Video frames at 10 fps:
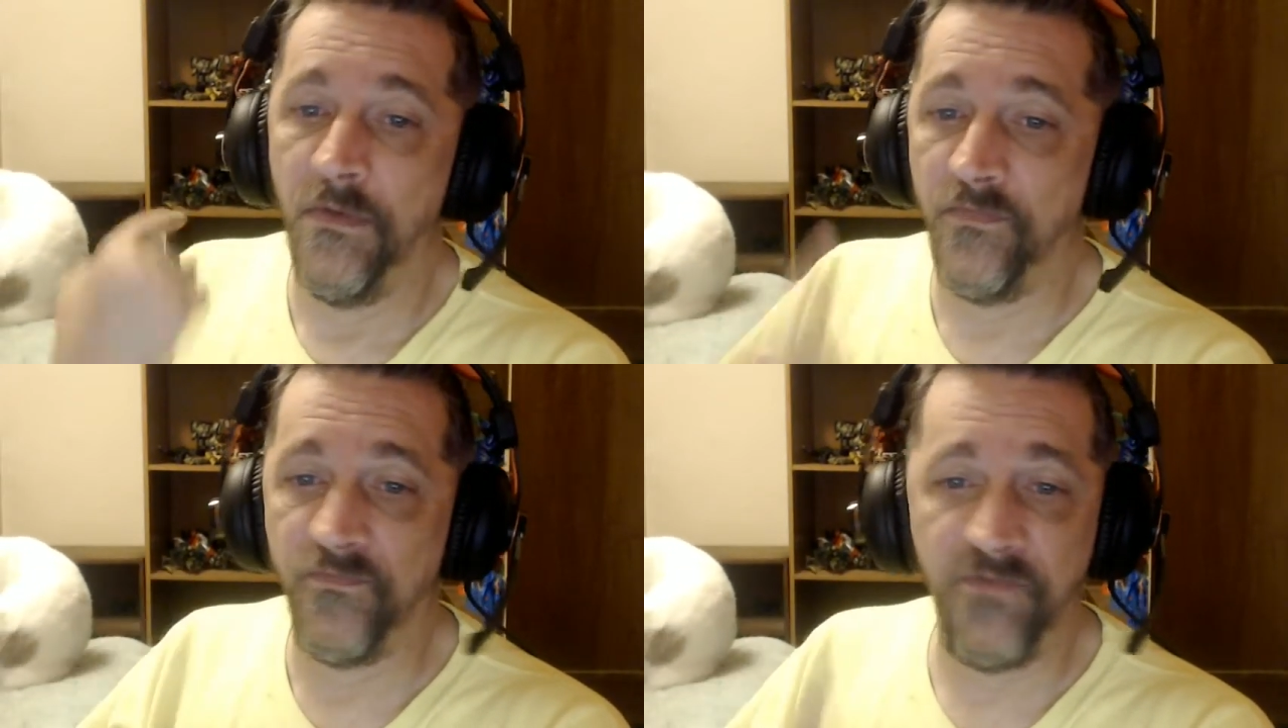
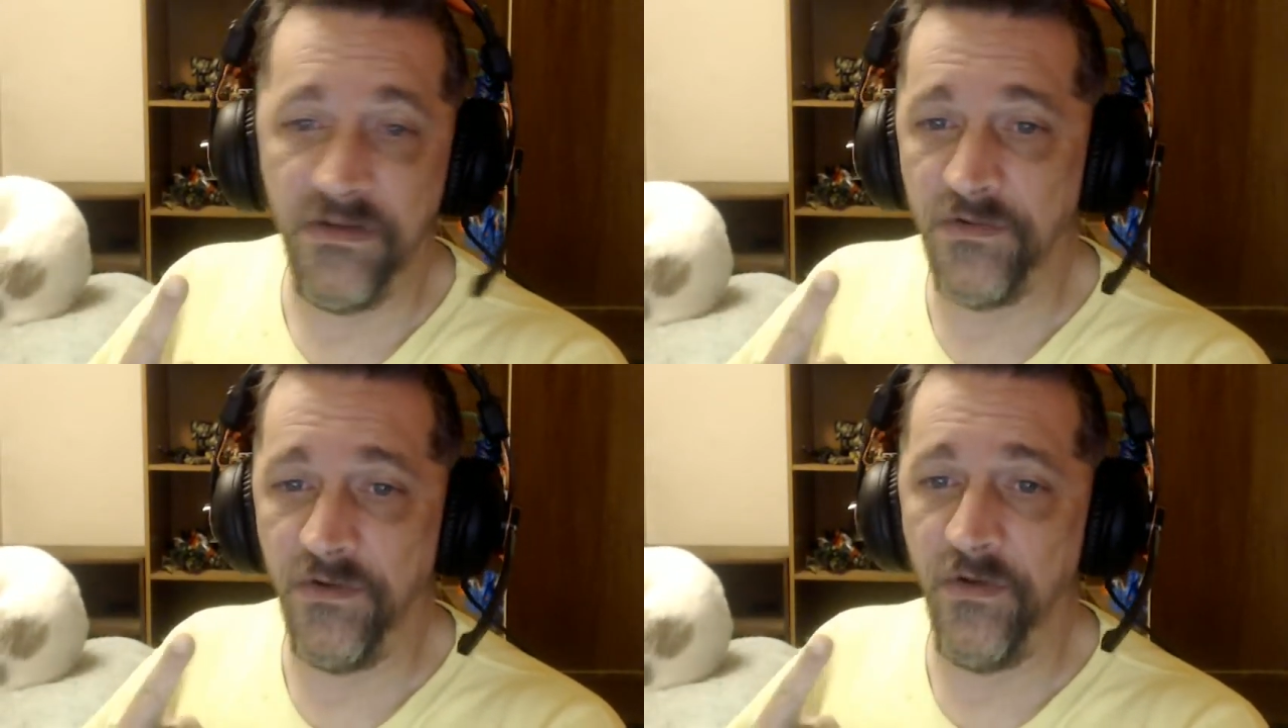3D
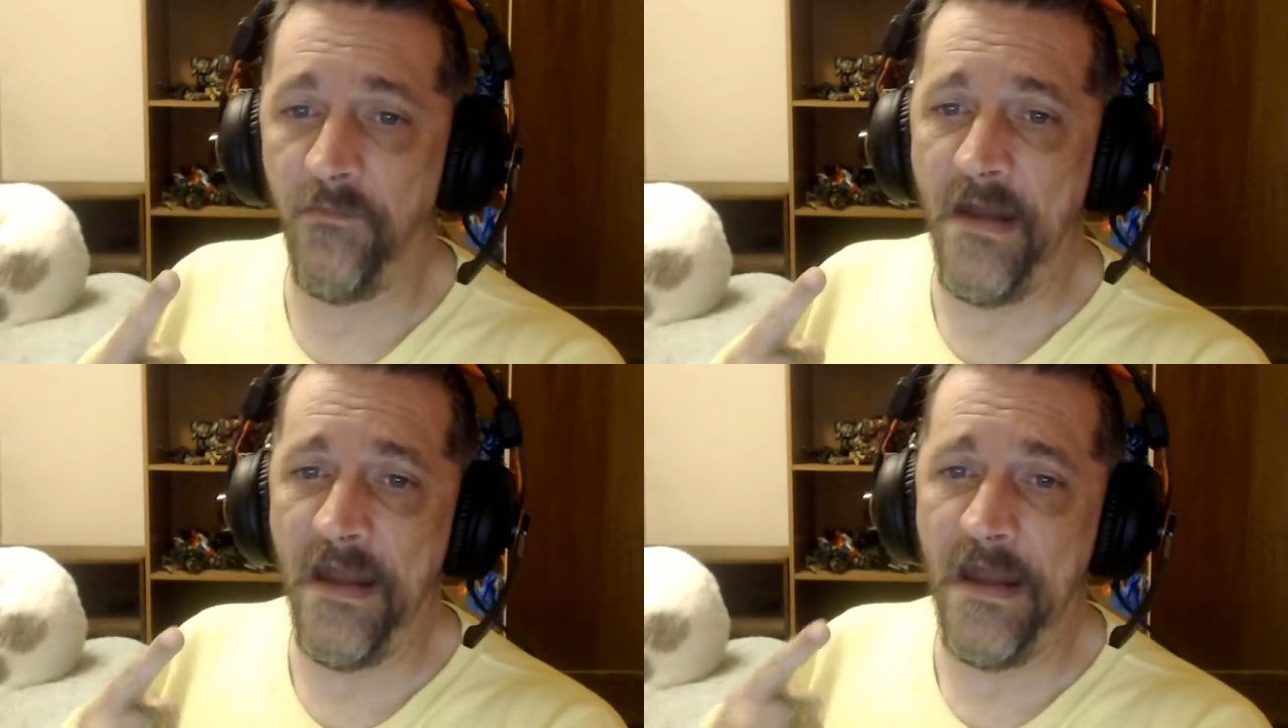Studio
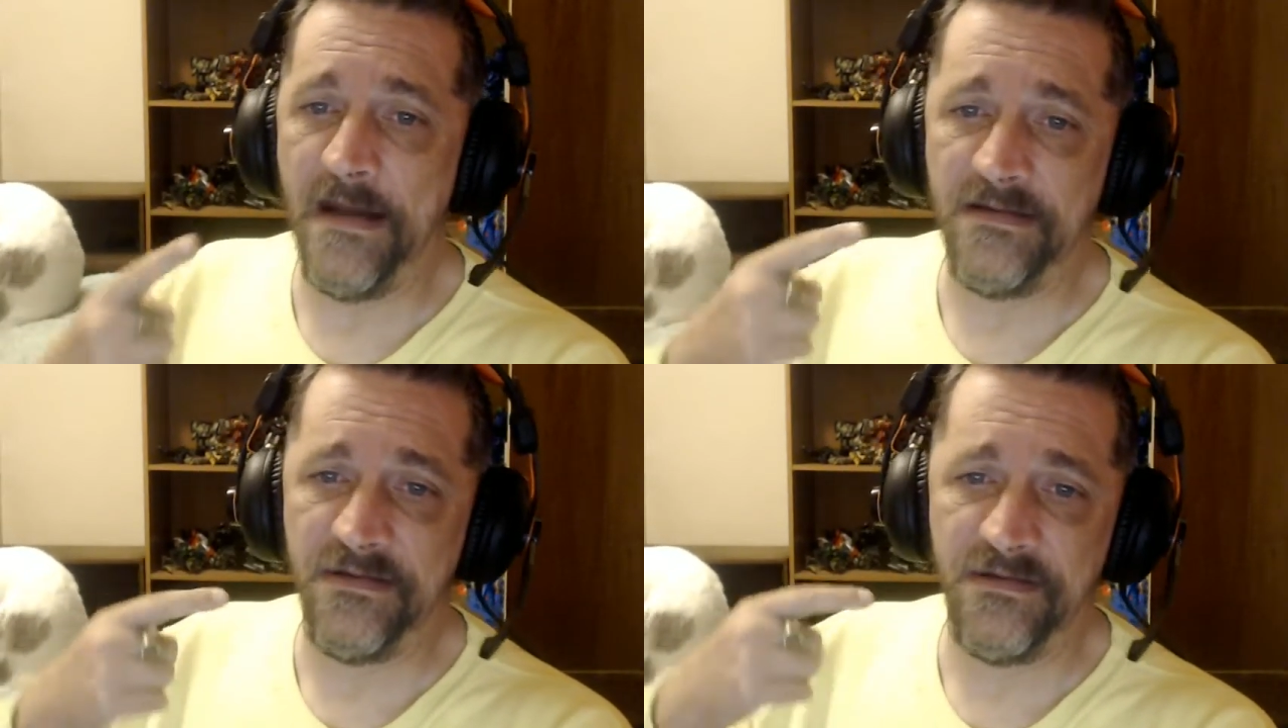
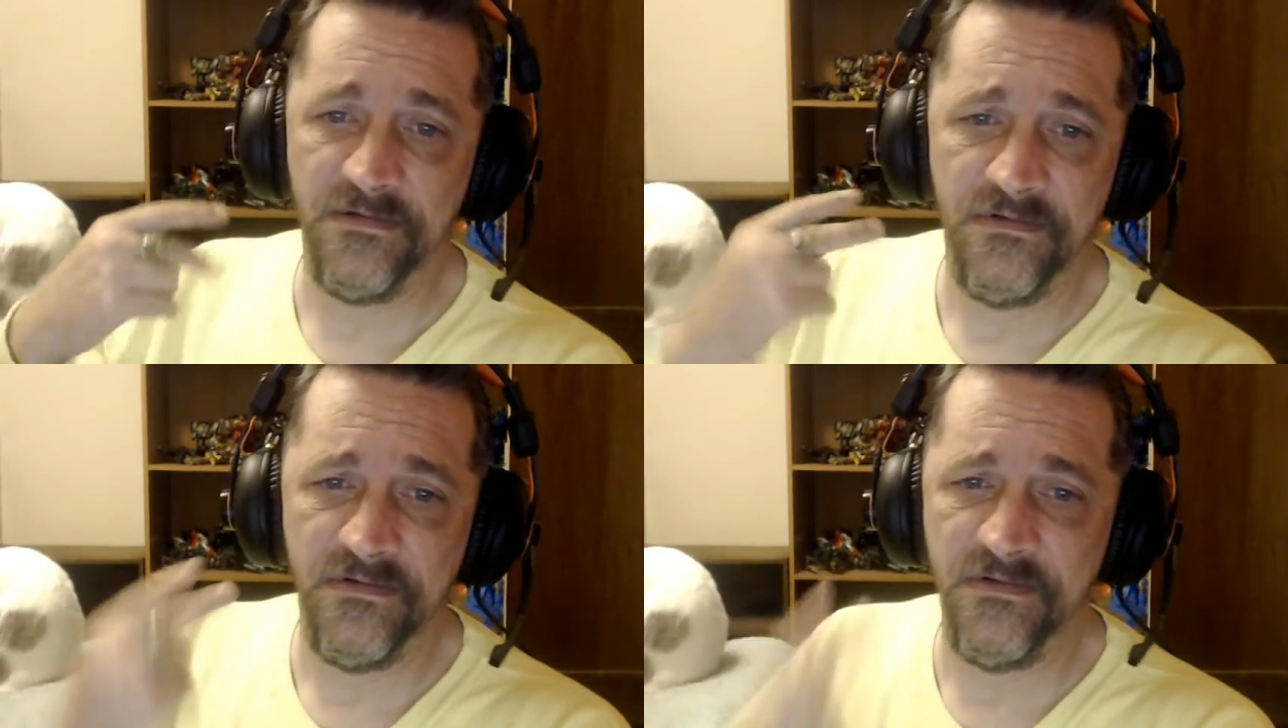Max,
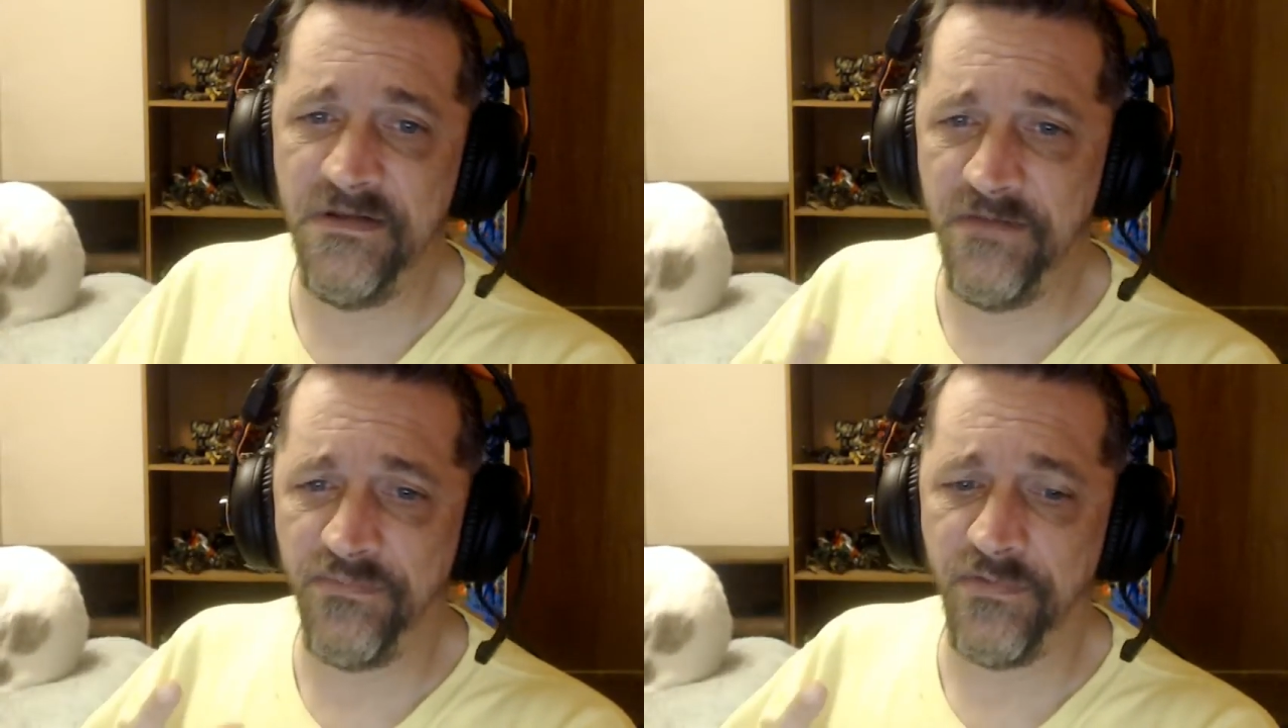
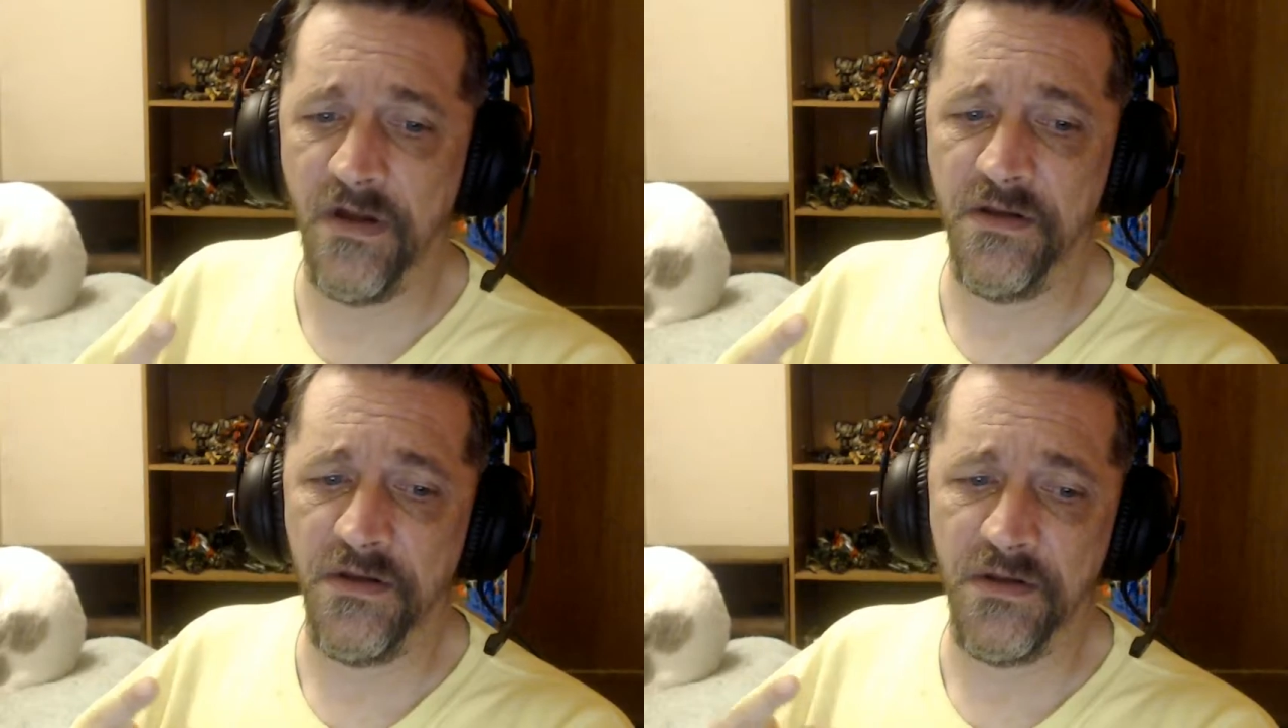
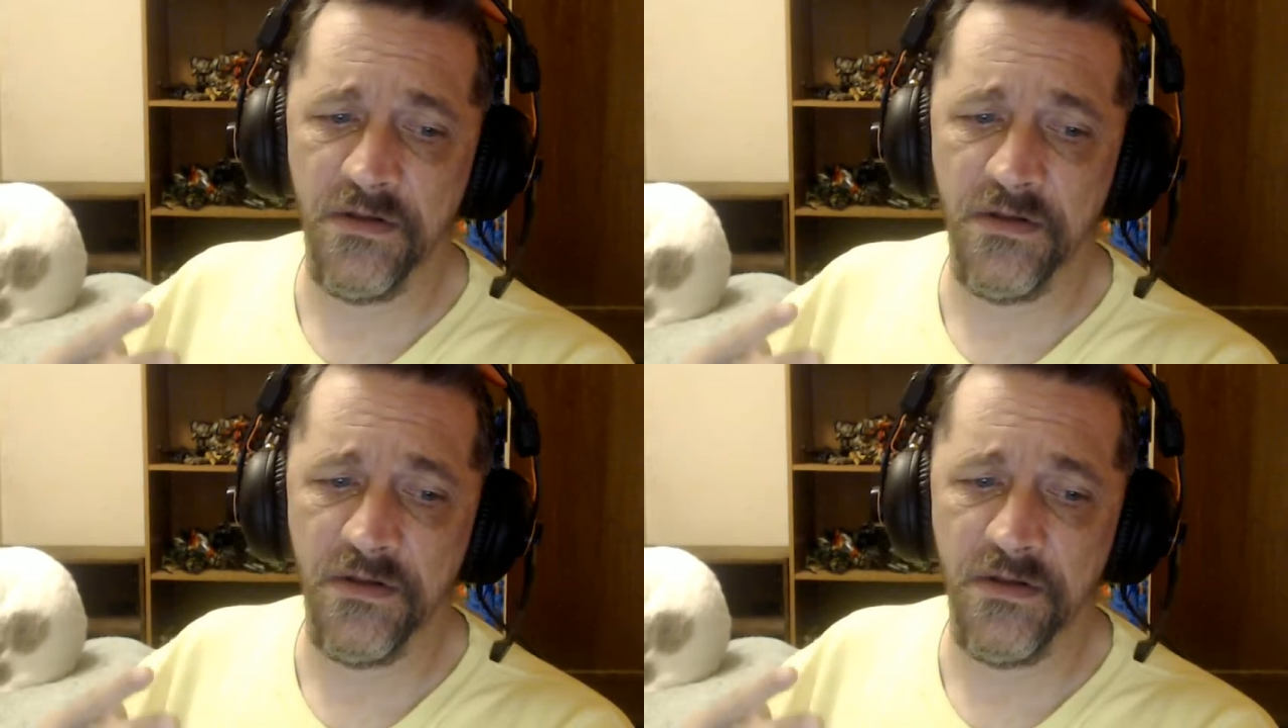ZBrush,